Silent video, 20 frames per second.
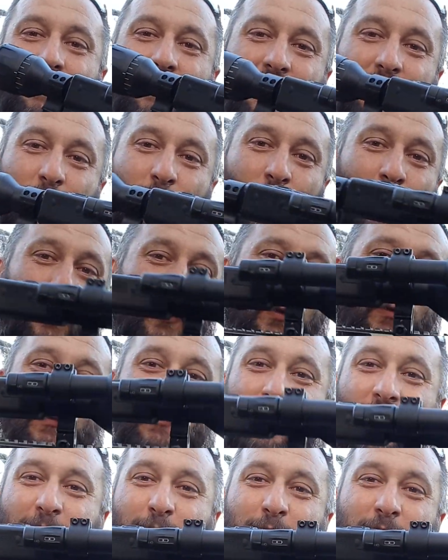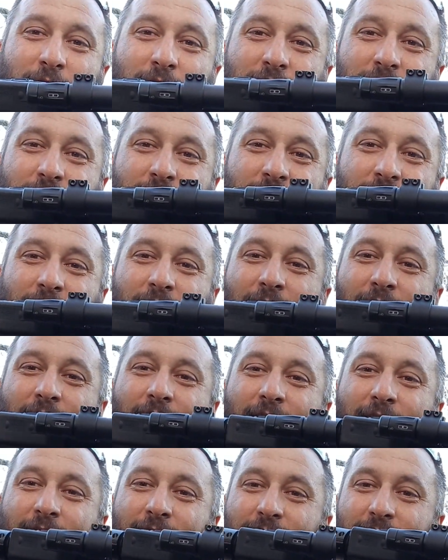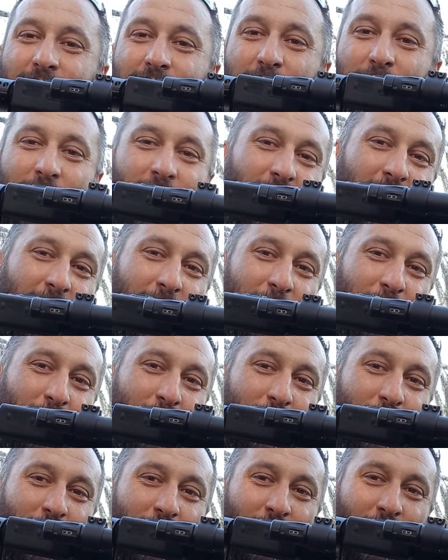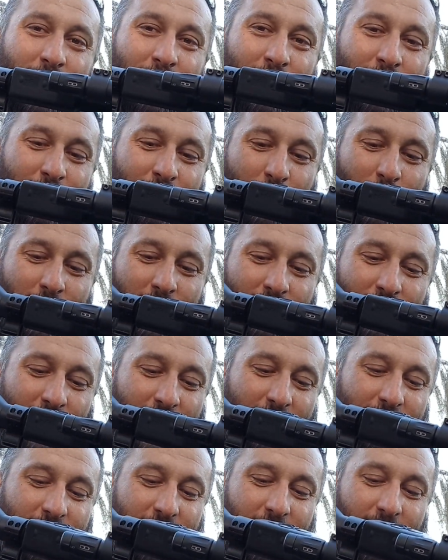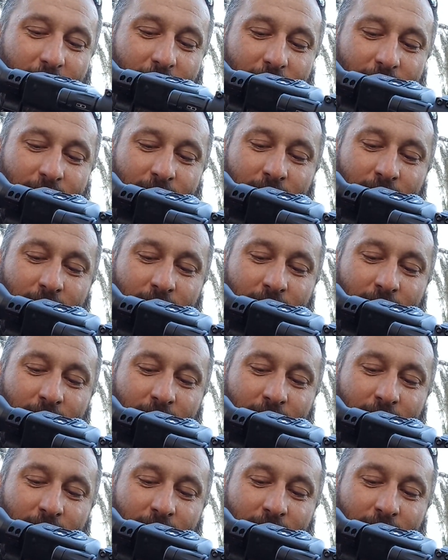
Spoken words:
the world famous semi-auto 45 cal.